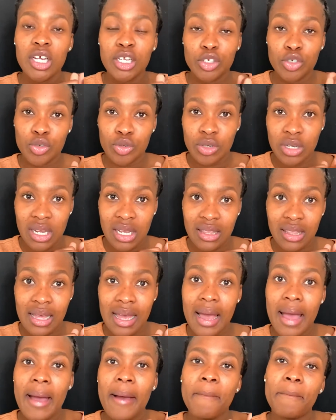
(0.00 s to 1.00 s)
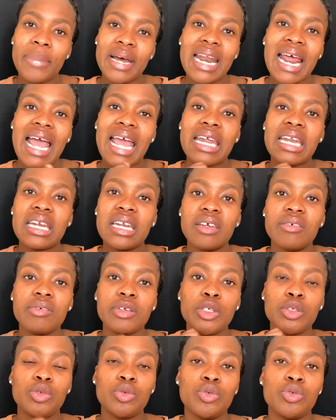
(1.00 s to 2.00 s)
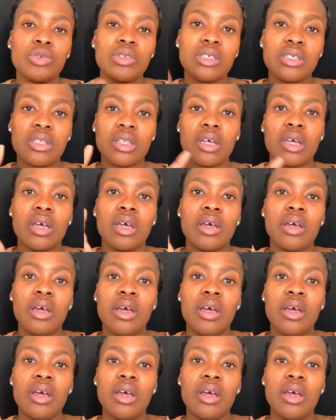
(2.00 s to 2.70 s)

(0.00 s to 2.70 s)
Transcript: together but I never used the